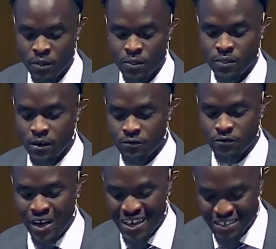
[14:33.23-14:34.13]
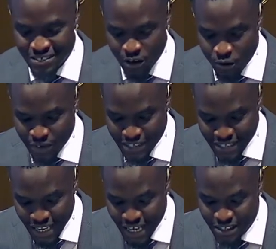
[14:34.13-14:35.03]
the vice of
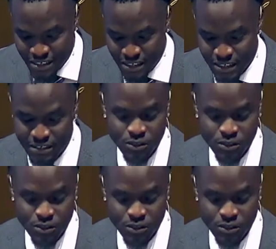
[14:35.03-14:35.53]
his laziness